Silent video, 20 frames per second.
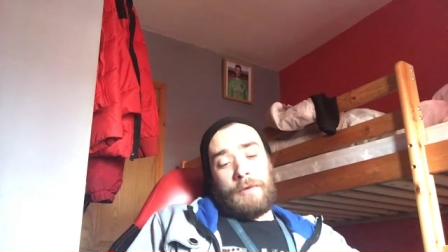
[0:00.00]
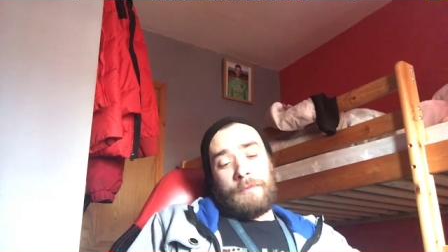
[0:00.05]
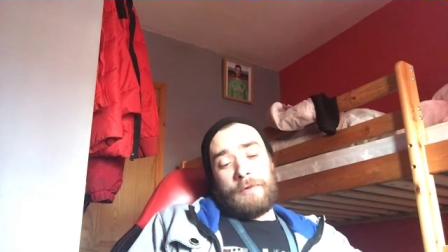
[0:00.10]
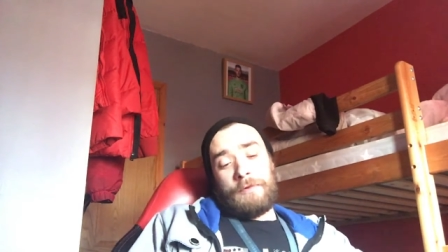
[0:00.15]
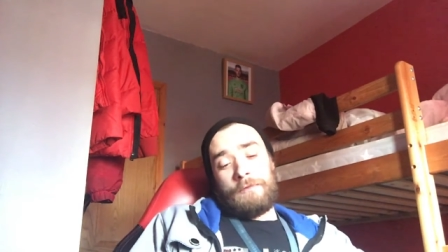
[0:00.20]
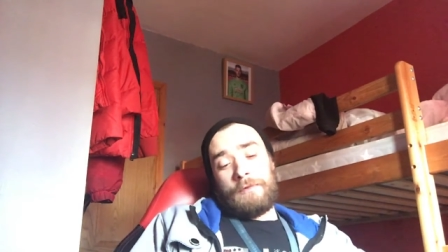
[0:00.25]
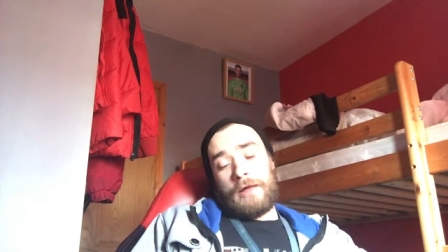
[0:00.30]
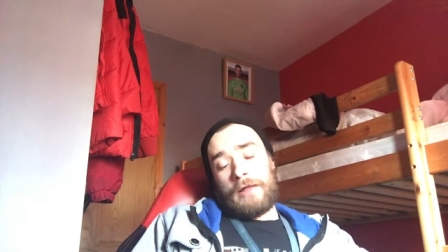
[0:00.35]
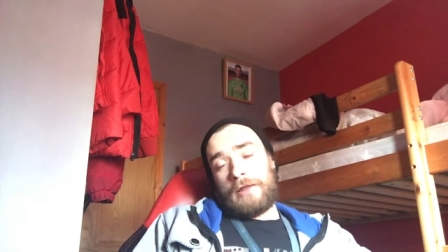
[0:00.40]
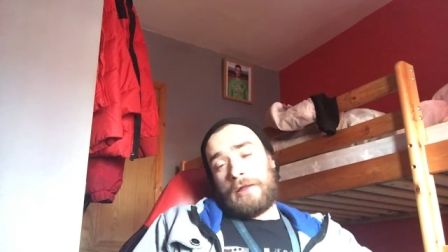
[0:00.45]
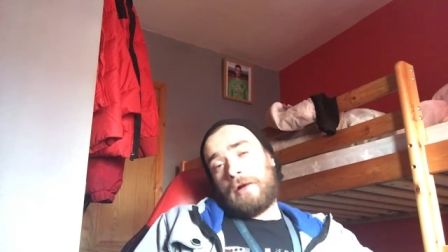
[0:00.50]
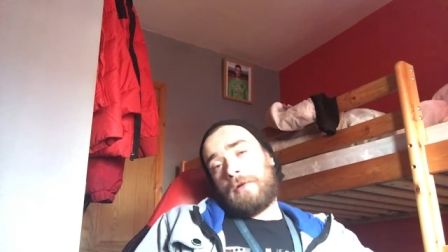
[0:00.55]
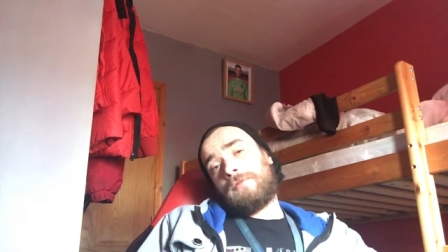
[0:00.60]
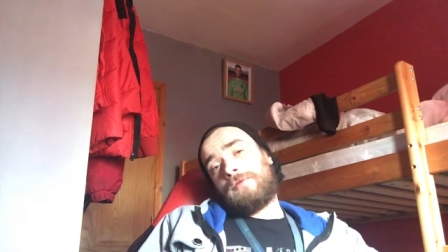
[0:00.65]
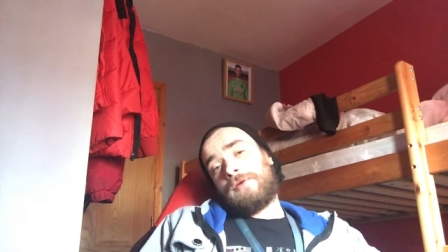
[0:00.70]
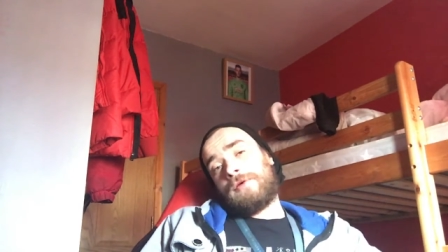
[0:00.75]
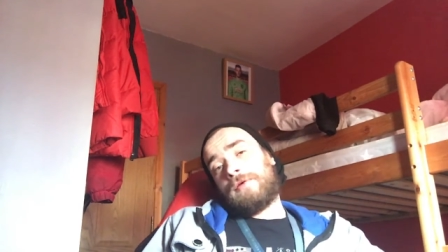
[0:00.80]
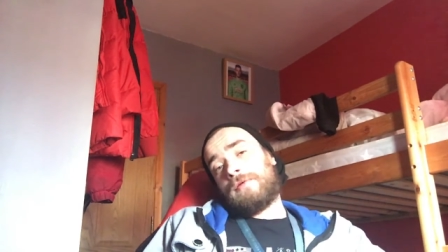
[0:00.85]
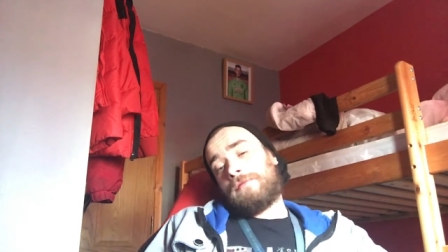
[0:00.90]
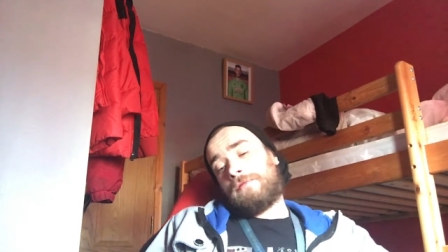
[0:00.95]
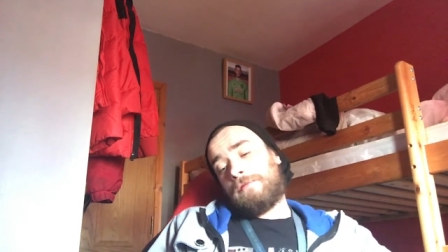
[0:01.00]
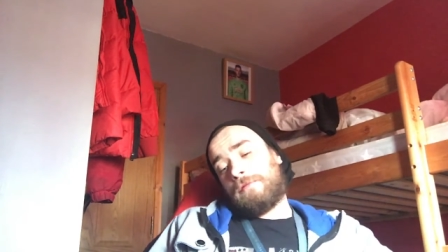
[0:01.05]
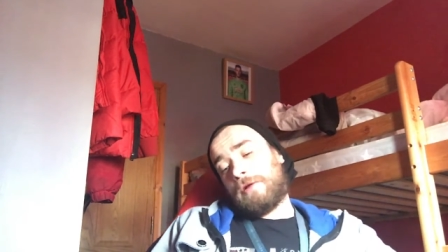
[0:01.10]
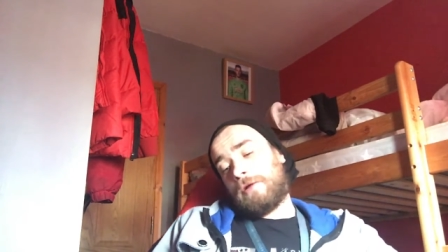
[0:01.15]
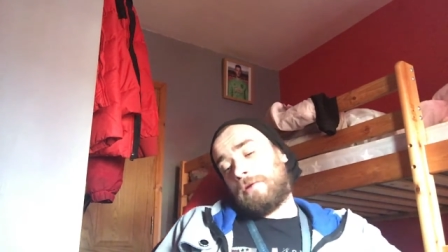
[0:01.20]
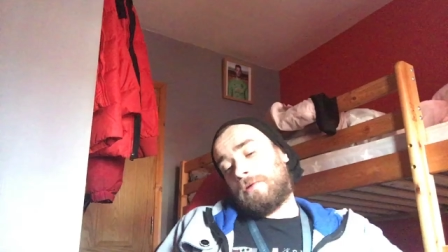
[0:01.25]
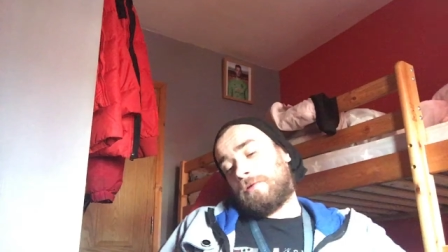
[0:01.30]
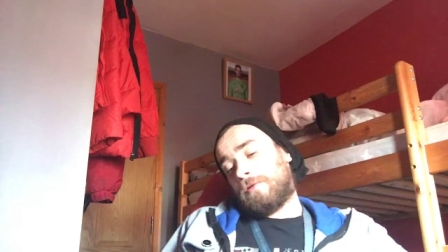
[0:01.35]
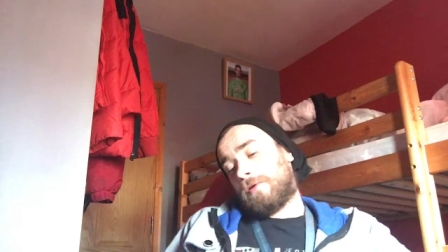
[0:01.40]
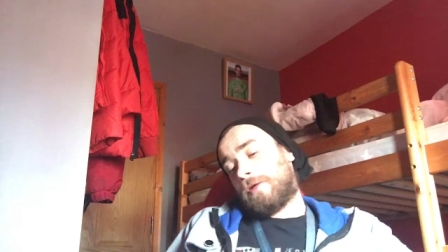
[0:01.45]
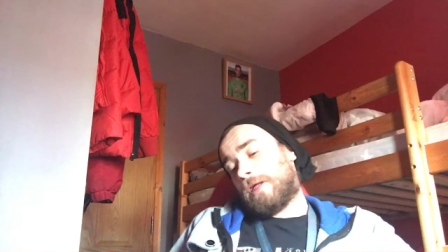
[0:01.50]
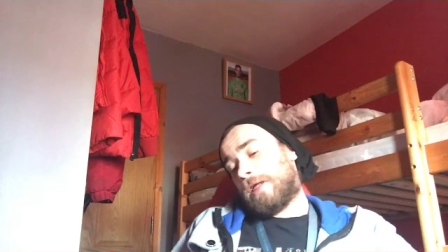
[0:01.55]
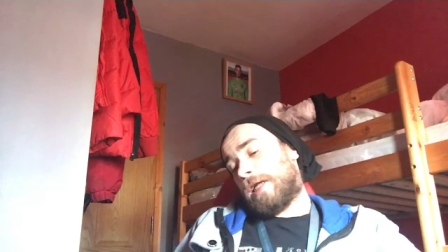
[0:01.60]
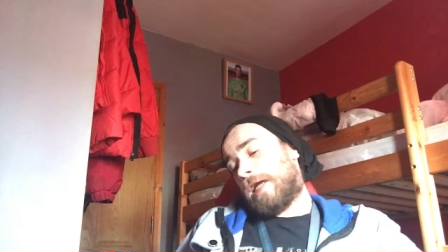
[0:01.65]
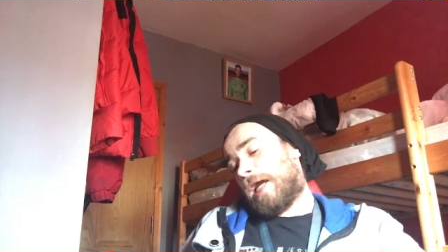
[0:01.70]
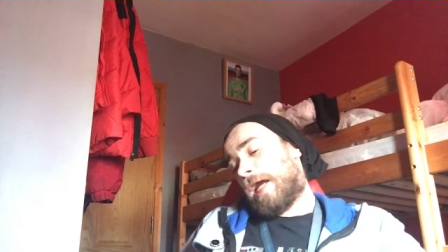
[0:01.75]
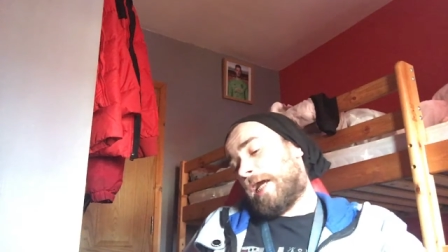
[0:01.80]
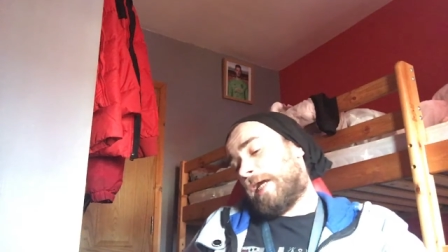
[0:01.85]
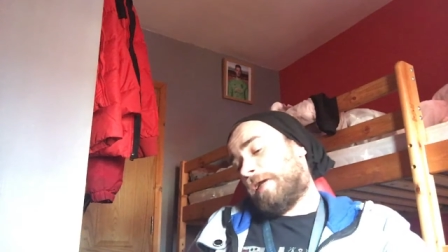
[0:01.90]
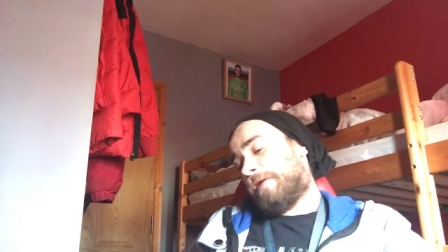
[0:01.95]
going to round that up to
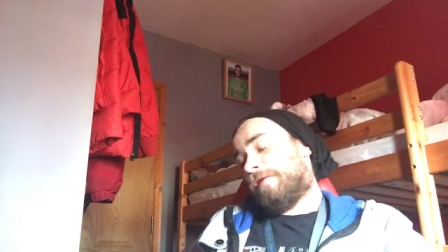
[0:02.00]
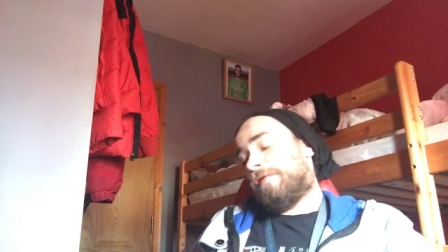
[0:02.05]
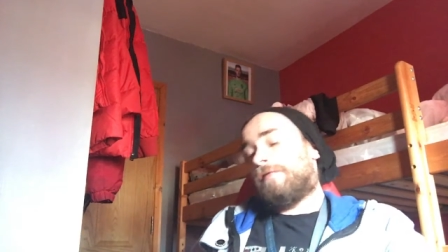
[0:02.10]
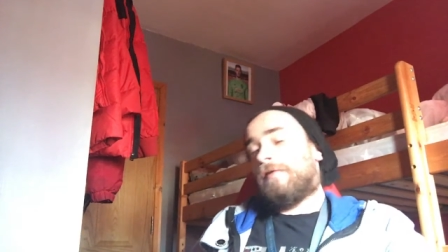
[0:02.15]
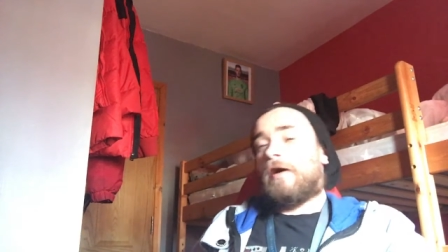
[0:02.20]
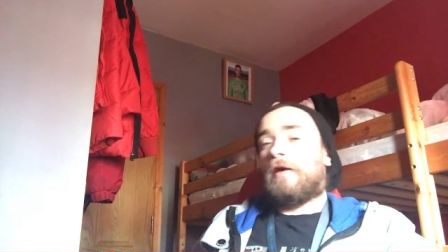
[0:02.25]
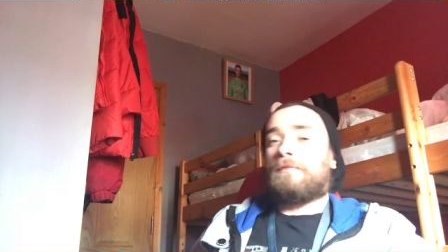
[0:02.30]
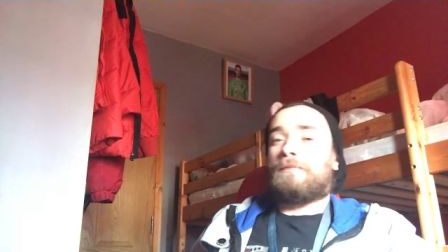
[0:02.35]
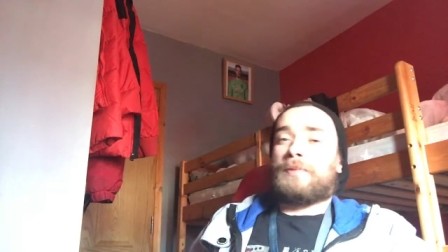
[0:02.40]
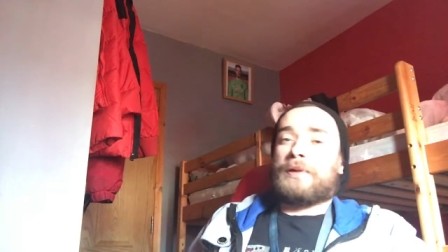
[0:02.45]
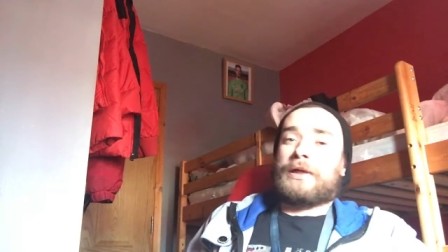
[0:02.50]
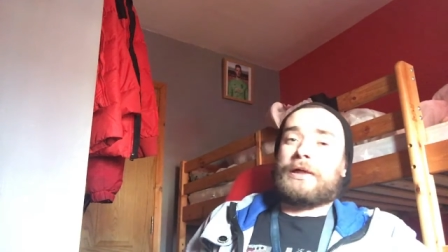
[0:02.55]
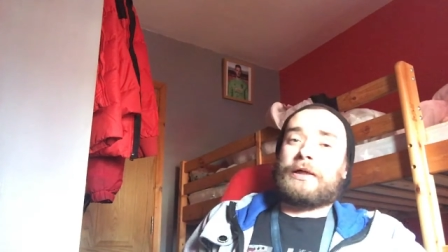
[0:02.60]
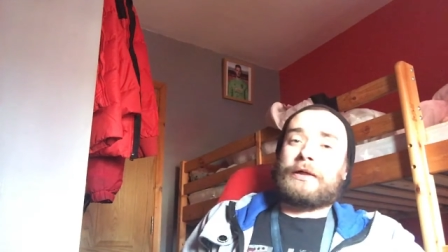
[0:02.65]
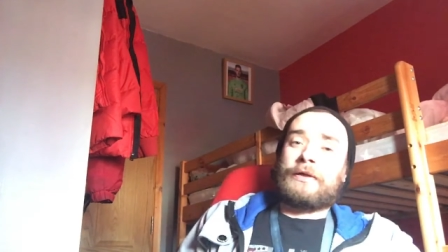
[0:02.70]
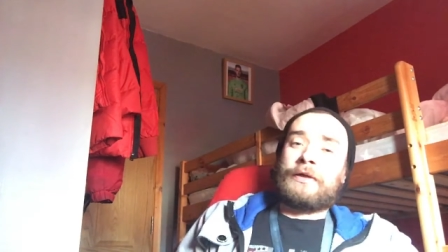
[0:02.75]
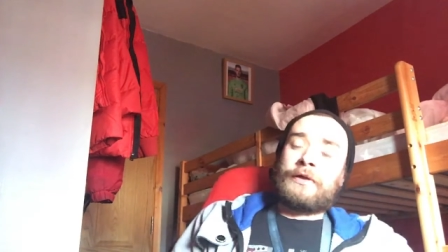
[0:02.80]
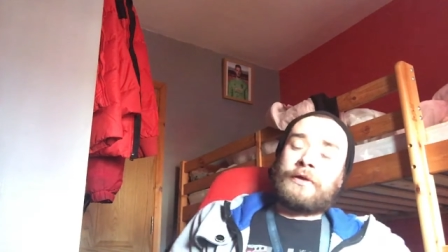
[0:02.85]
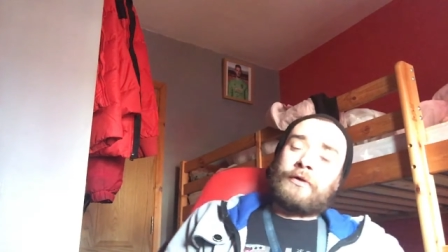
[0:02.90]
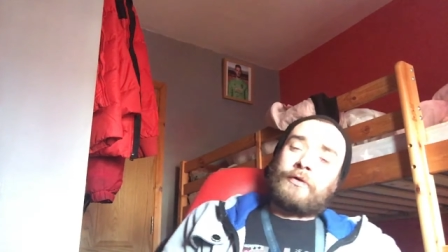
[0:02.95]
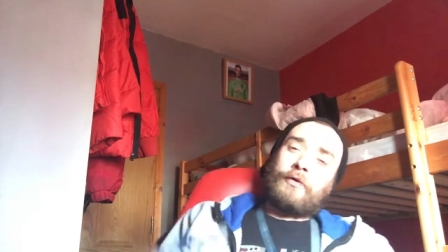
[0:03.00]
£385.